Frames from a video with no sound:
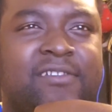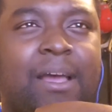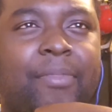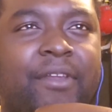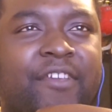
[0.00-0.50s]

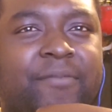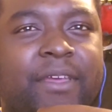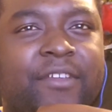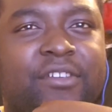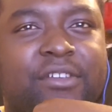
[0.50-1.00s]
Top of the next
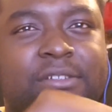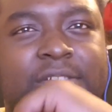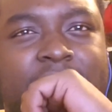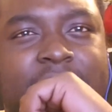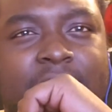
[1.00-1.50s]
page.
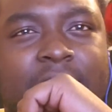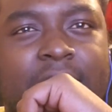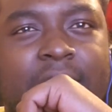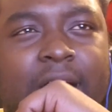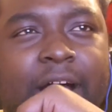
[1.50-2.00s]

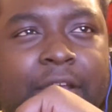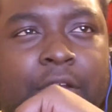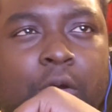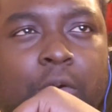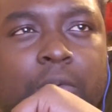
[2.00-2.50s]
I
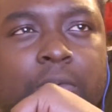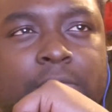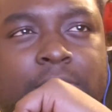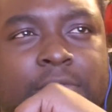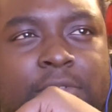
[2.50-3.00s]
know.
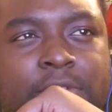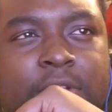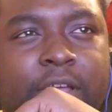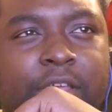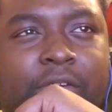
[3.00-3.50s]

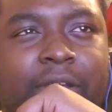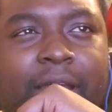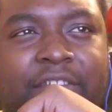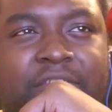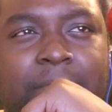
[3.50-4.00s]
You're a
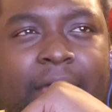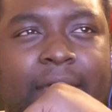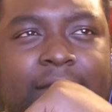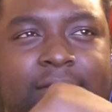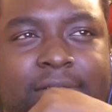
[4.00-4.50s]
nice
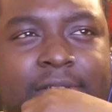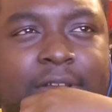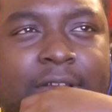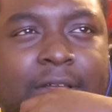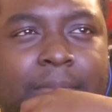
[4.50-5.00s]
man,
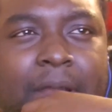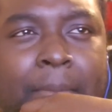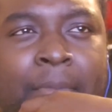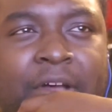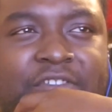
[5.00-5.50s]
but
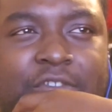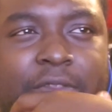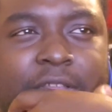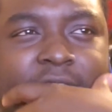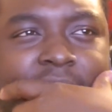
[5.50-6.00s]
I must
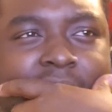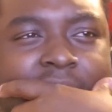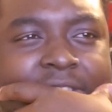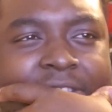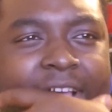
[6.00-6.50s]
do this.
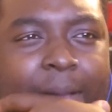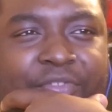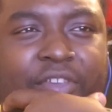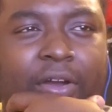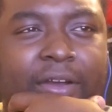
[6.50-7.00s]

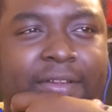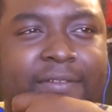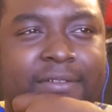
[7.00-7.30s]
I'm sorry.